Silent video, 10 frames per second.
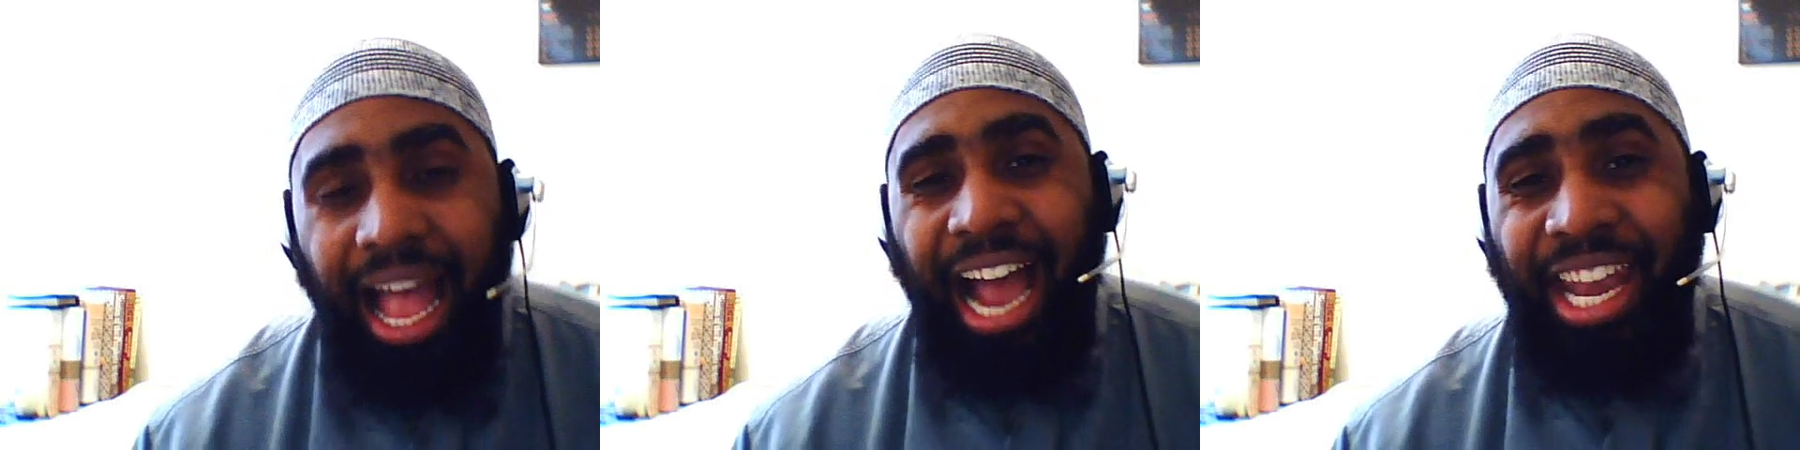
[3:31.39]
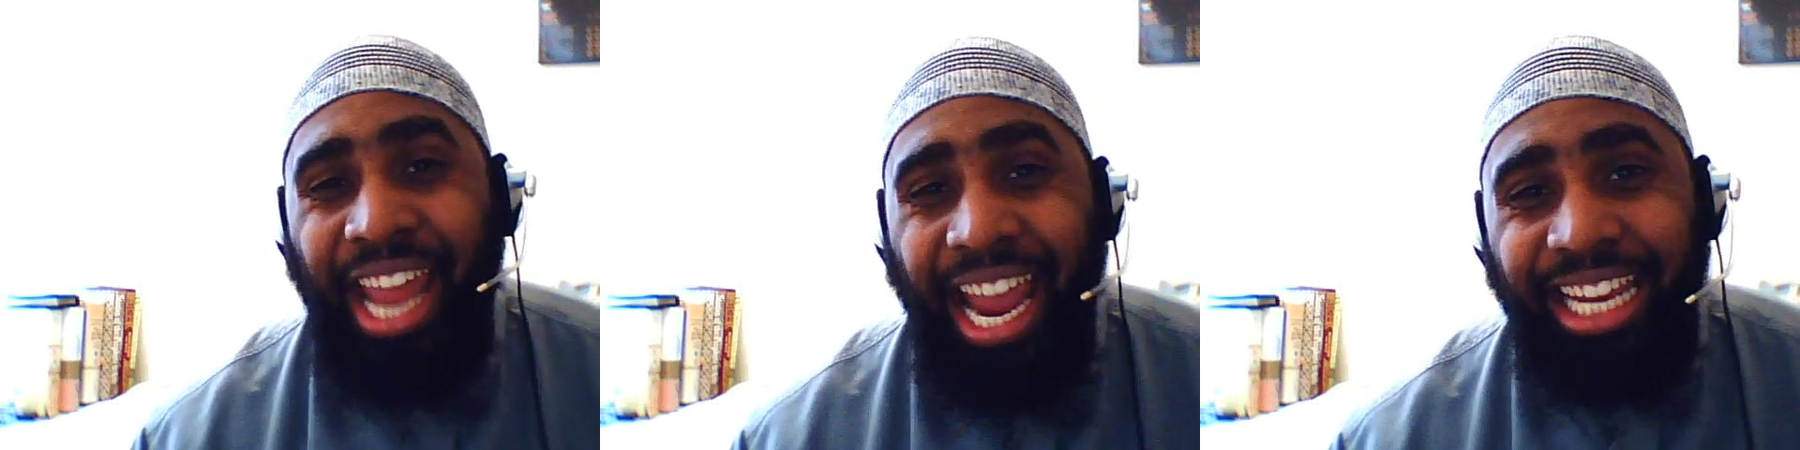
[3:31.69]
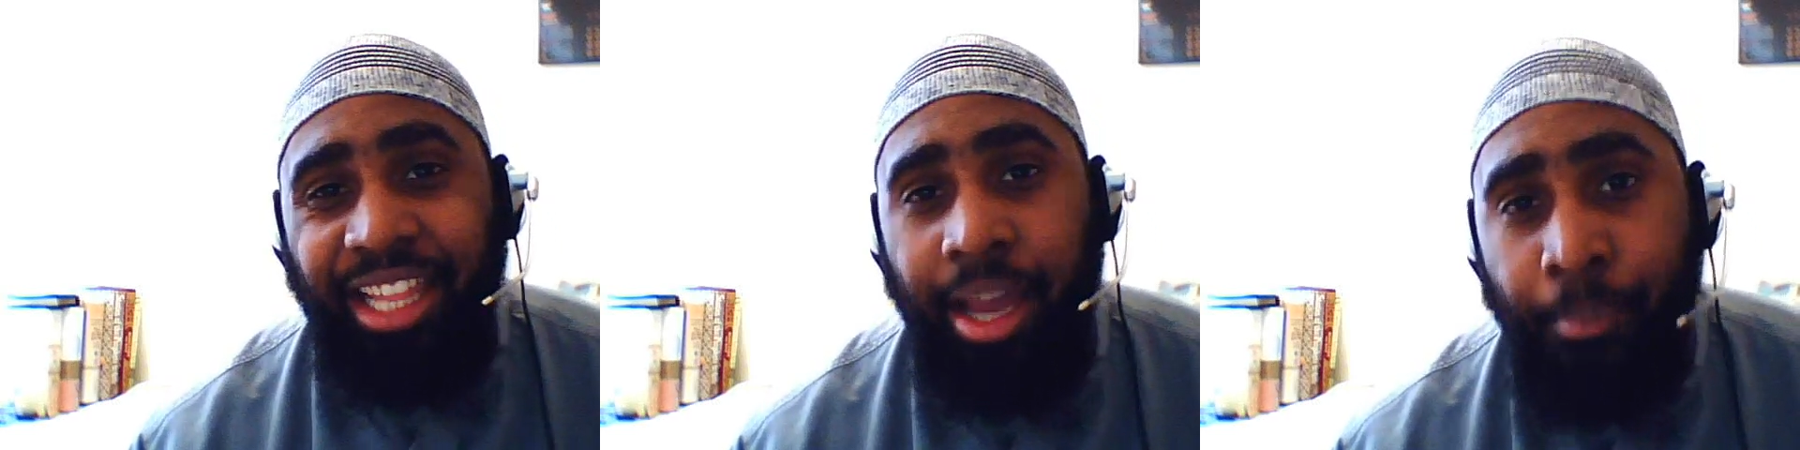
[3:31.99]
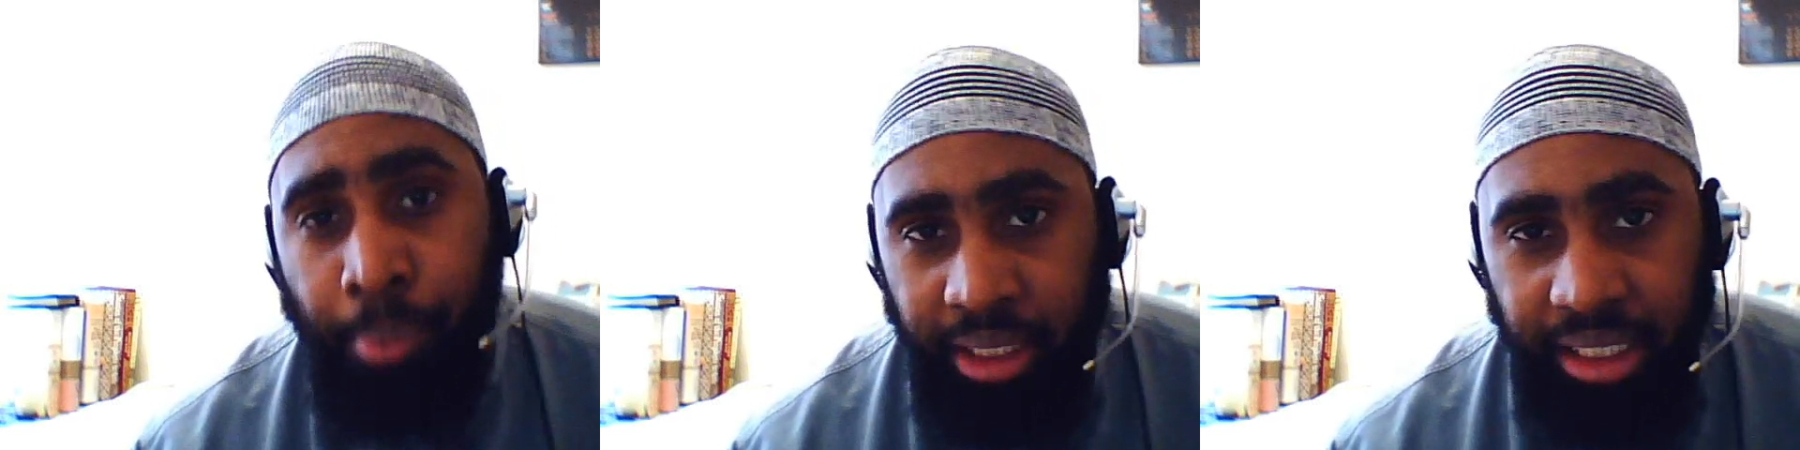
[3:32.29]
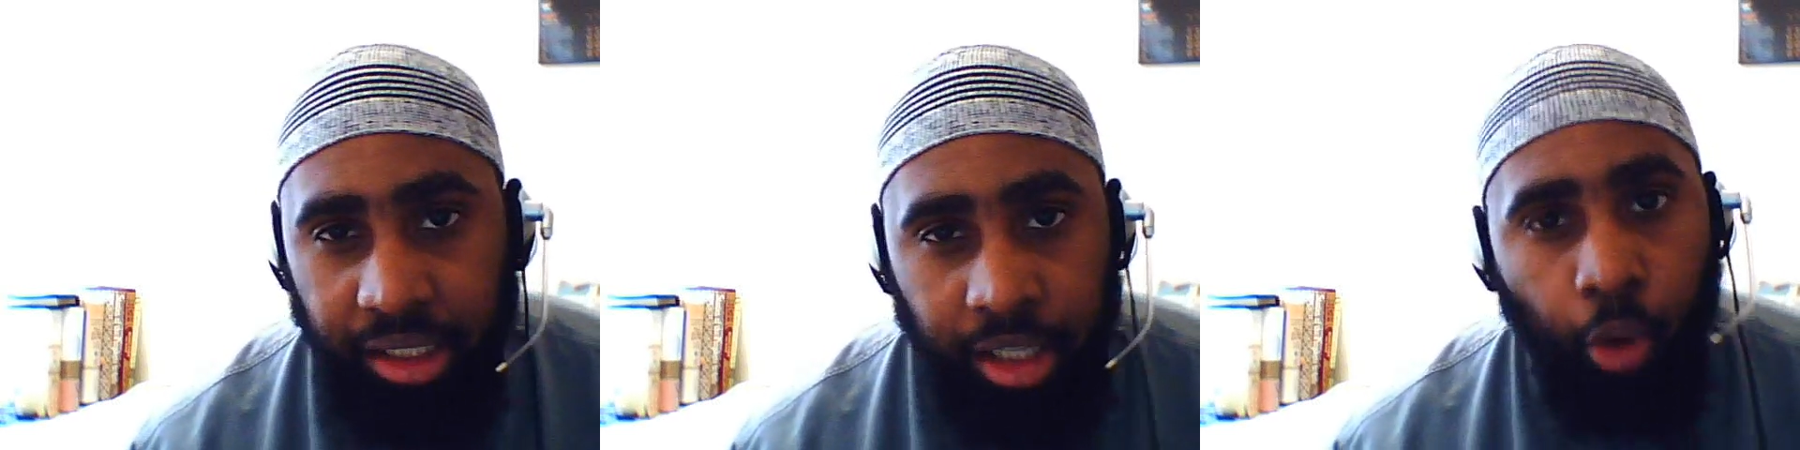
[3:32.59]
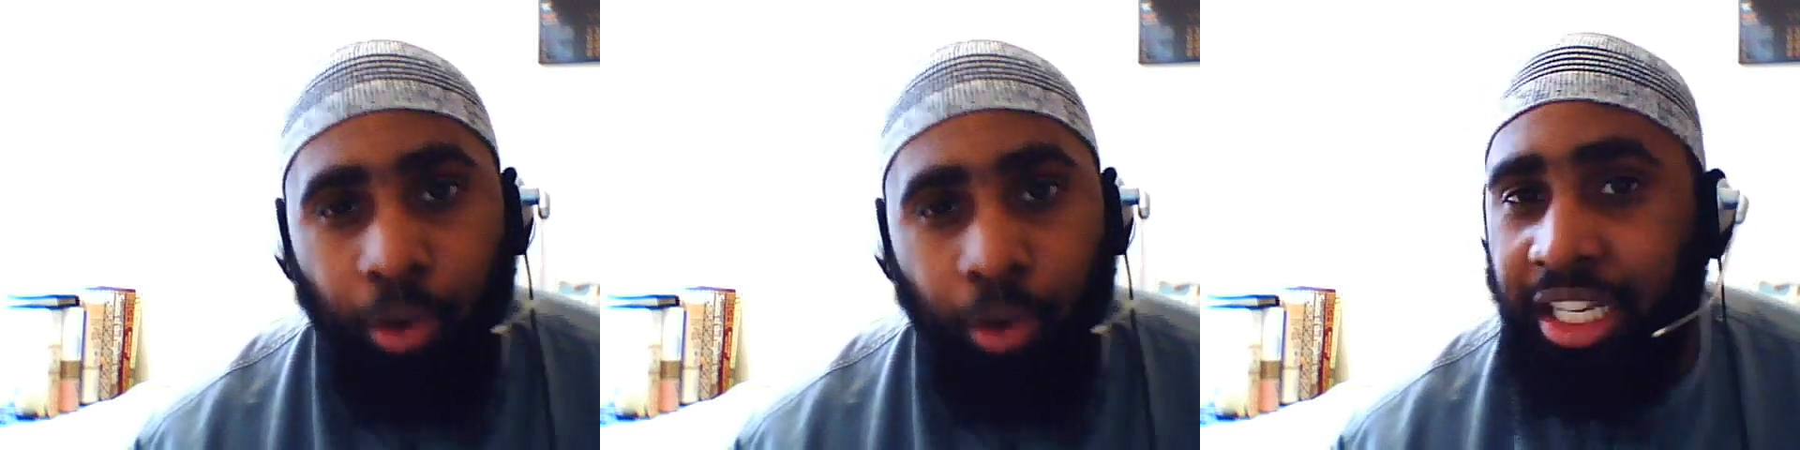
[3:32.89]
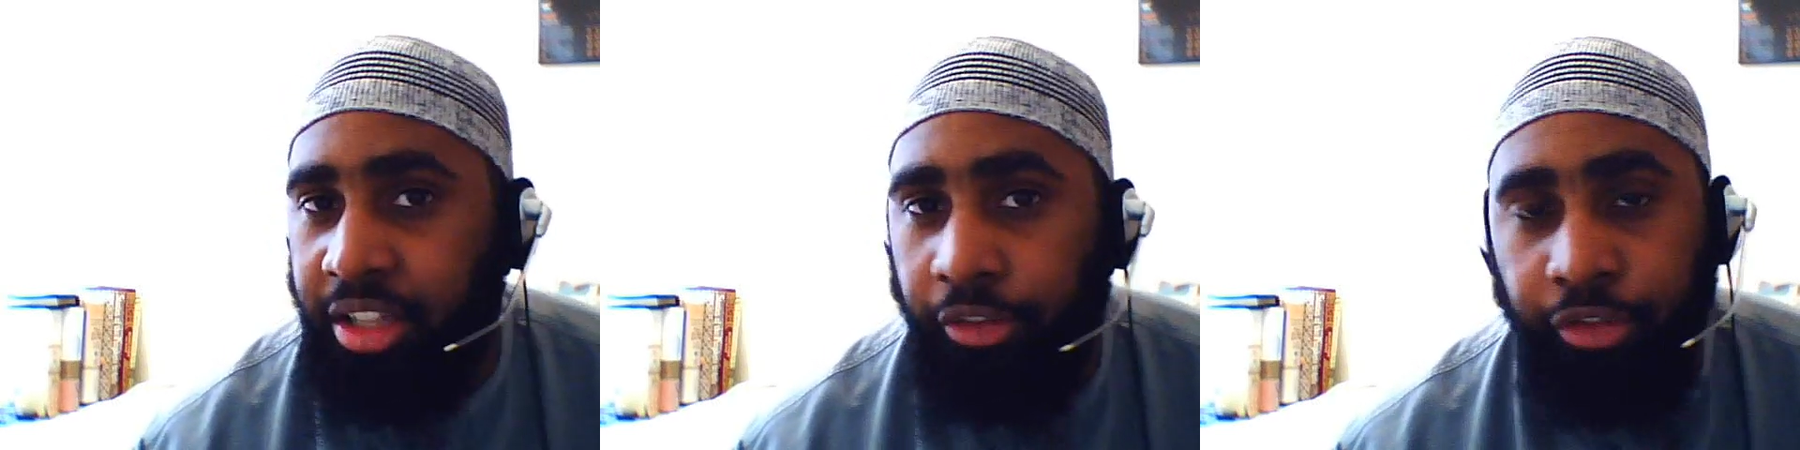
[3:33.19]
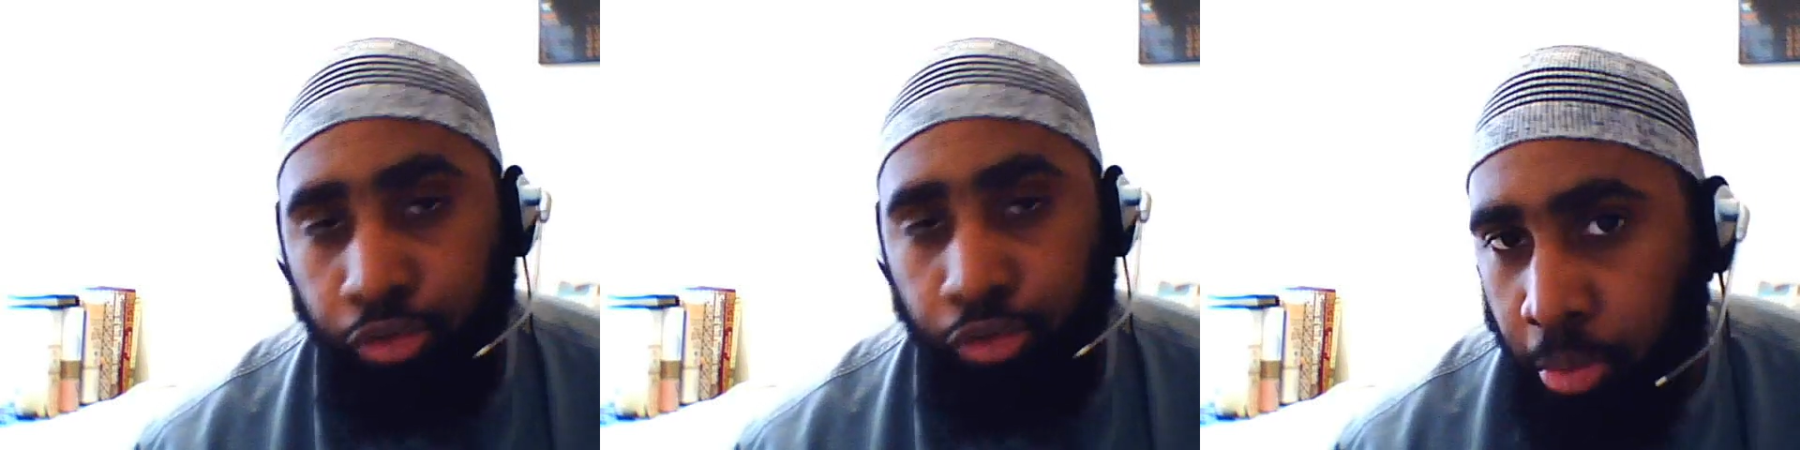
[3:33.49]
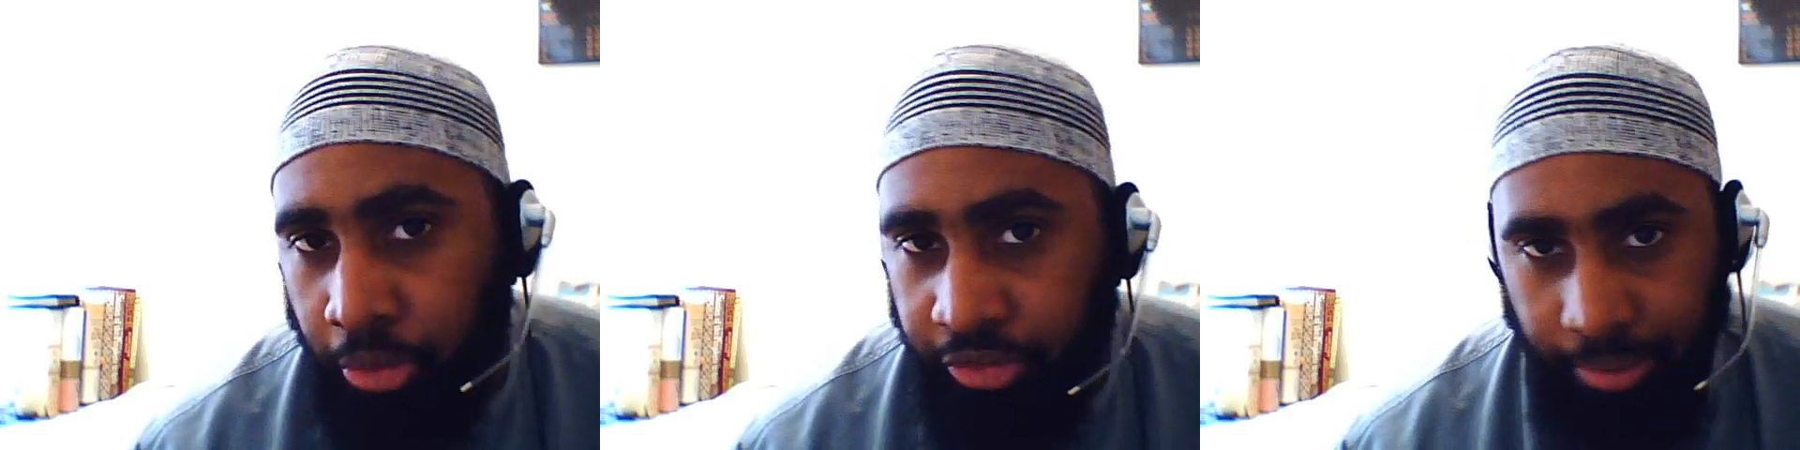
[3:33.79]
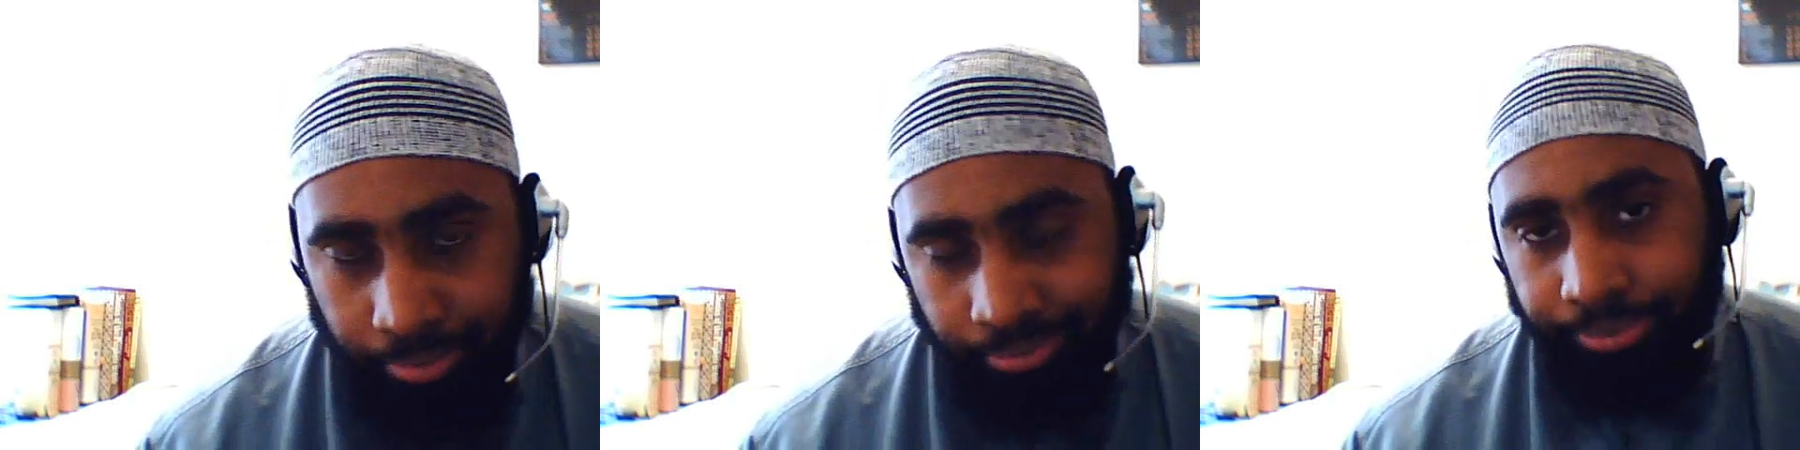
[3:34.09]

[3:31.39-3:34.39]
and hate their bodies when there's nothing wrong with them.